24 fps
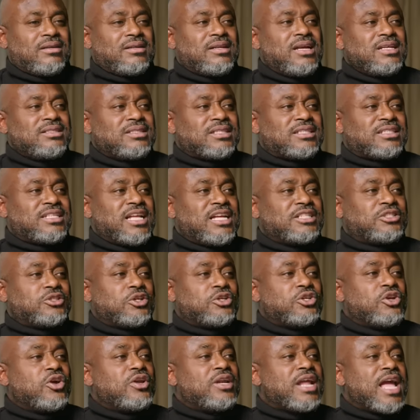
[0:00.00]
There's a stench
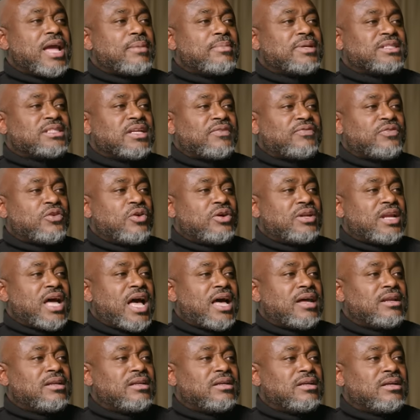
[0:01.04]
on your name as if you're
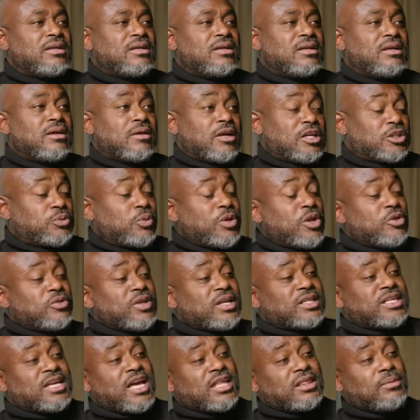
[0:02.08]
not, because what do you
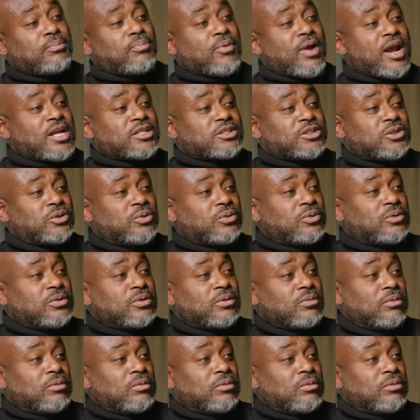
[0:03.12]
think the other brands do?